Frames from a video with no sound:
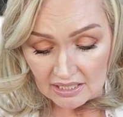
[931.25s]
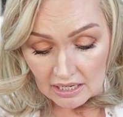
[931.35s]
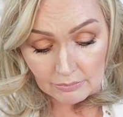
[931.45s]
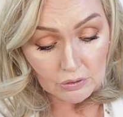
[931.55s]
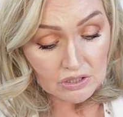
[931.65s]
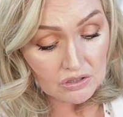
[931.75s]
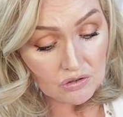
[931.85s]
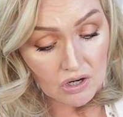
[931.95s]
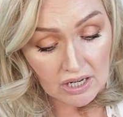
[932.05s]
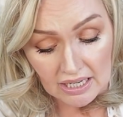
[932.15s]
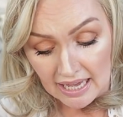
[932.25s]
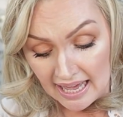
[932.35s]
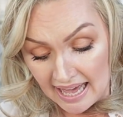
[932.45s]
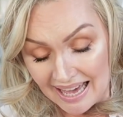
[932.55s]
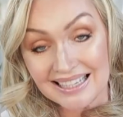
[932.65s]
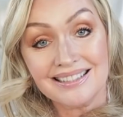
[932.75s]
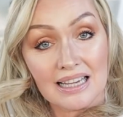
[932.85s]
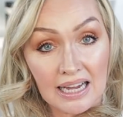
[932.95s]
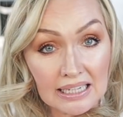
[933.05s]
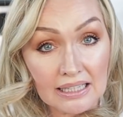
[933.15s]
And I'm going to try
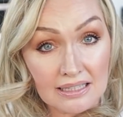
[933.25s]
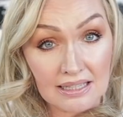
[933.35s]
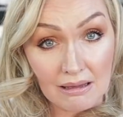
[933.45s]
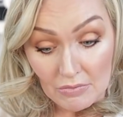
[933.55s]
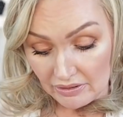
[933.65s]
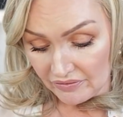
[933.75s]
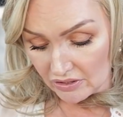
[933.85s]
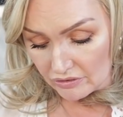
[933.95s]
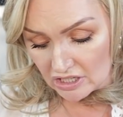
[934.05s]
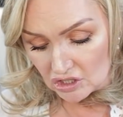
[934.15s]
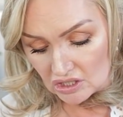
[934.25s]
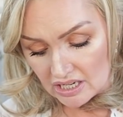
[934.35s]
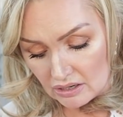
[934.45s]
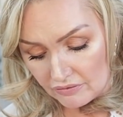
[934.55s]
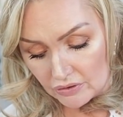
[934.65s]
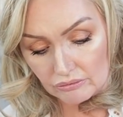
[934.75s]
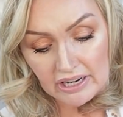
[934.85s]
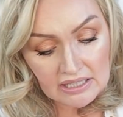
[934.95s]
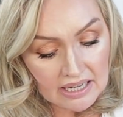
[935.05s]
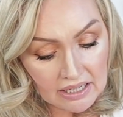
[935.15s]
exactly the same configuration now for the
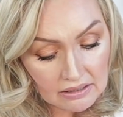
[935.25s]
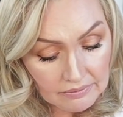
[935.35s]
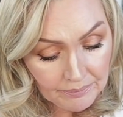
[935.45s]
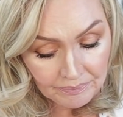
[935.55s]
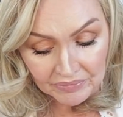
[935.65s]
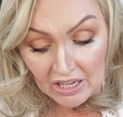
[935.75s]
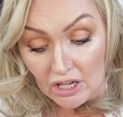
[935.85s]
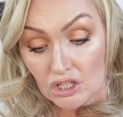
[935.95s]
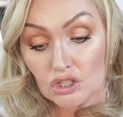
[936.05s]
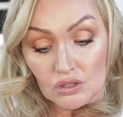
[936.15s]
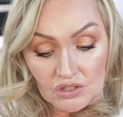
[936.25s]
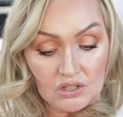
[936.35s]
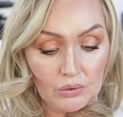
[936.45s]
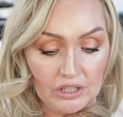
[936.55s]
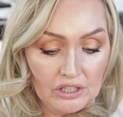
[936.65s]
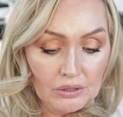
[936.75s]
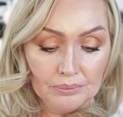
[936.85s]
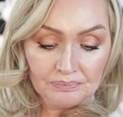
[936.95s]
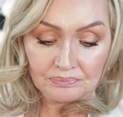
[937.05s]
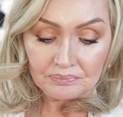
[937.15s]
rectangle, just so you know.